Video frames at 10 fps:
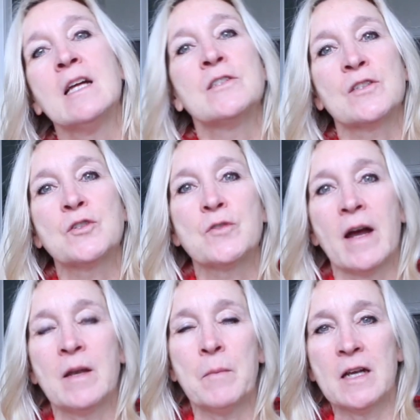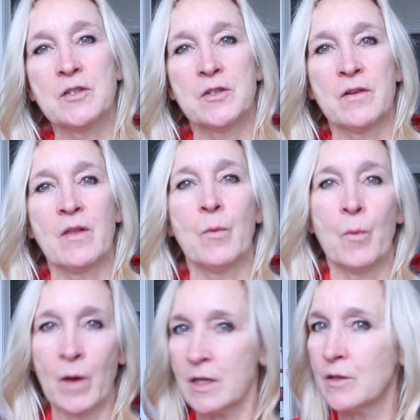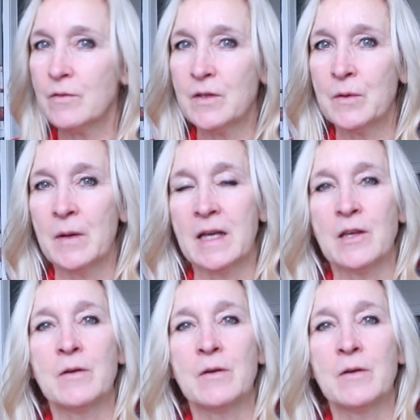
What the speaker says: Just try to make sure that when you do it,